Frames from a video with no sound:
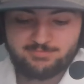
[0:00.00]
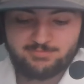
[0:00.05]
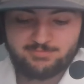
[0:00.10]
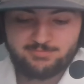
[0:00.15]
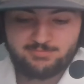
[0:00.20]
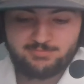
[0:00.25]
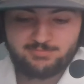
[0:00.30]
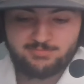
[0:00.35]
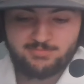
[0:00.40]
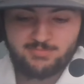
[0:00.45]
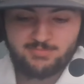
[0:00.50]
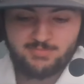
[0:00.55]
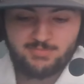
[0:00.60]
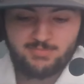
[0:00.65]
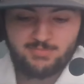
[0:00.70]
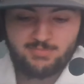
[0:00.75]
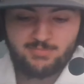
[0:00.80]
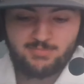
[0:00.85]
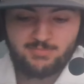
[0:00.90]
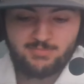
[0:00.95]

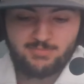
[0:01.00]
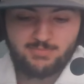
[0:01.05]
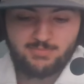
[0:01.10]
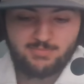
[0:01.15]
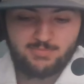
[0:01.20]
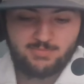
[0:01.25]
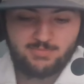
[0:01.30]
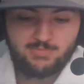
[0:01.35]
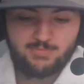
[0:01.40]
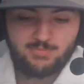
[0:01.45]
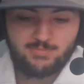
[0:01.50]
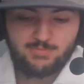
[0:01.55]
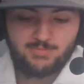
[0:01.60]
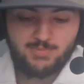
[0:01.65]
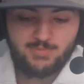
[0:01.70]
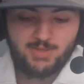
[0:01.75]
(no one is talking)